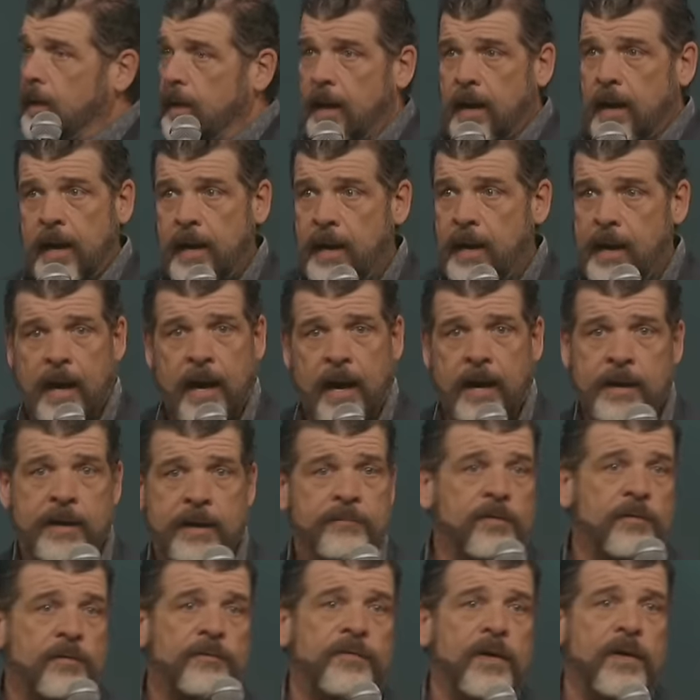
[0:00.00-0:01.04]
I, I
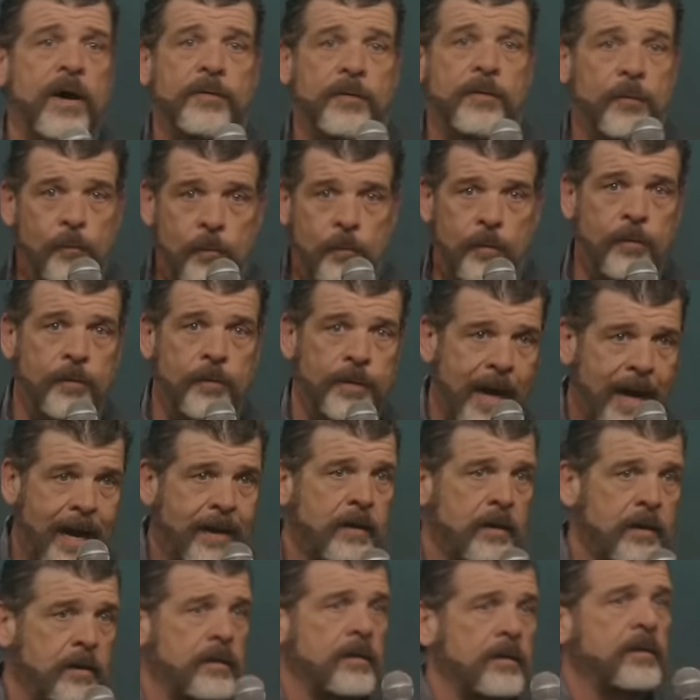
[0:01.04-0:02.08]
never found a world I
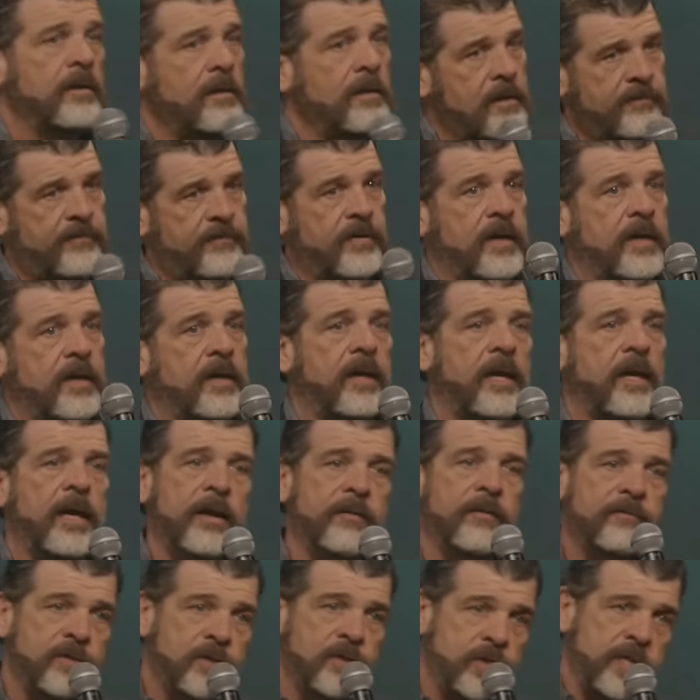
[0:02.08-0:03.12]
couldn't live in
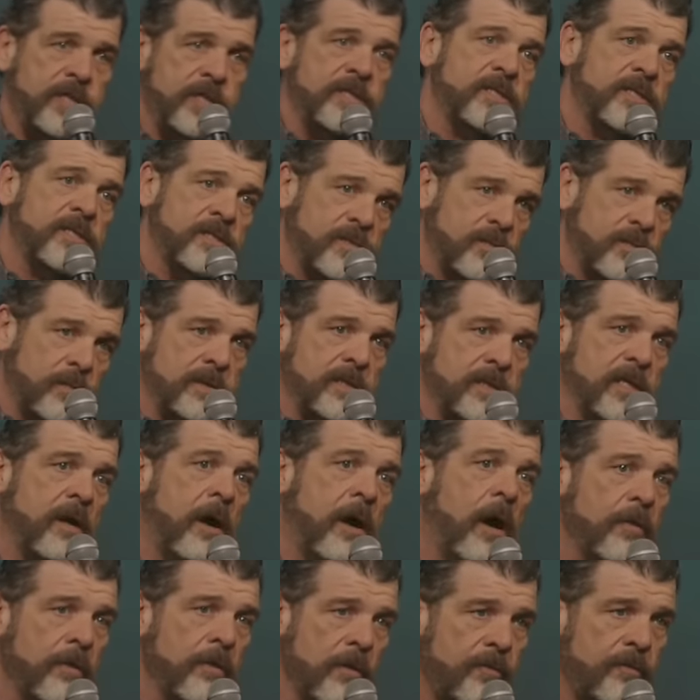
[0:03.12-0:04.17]
if Jesus wasn't
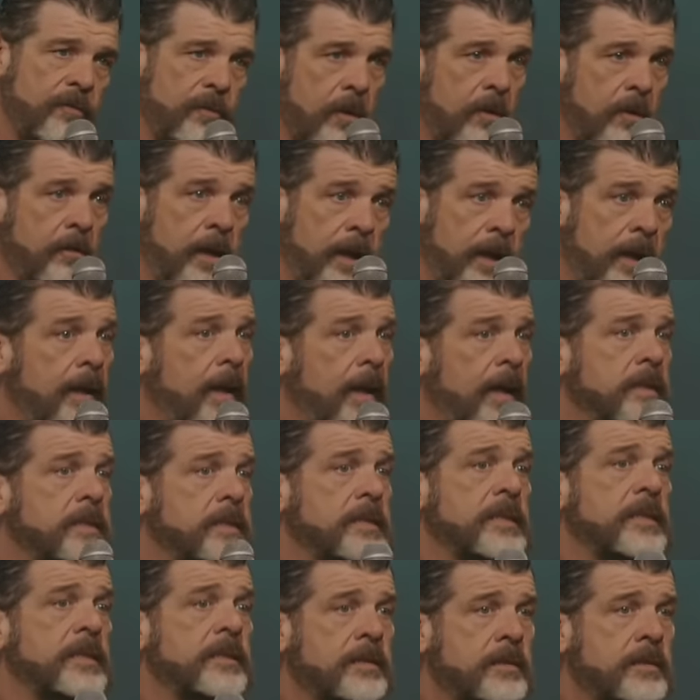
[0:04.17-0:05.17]
on the throne in it.